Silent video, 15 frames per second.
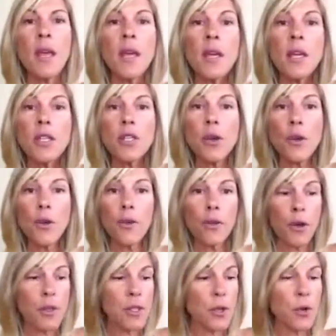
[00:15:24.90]
So
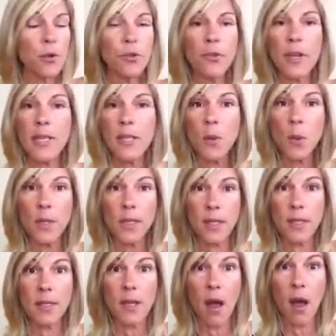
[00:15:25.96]
those are your three
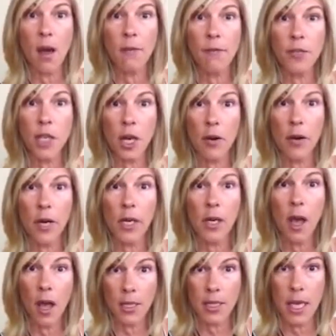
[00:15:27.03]
sources of sharing
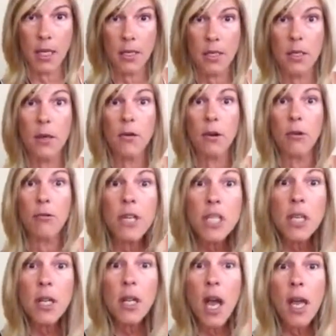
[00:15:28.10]
content: your
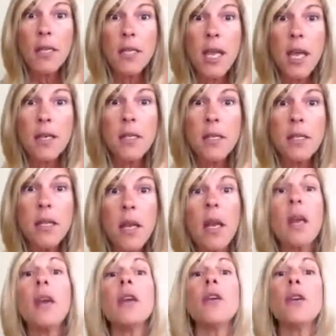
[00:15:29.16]
original content,
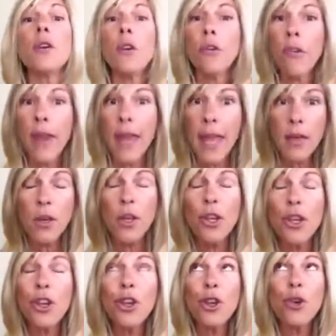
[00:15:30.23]
your
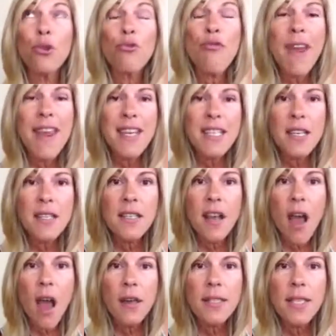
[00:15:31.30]
curated
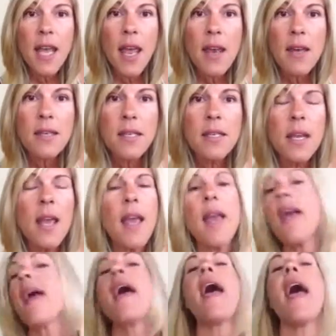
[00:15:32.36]
content,
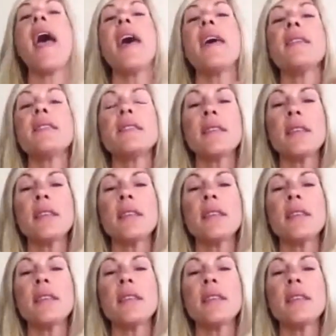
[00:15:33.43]
and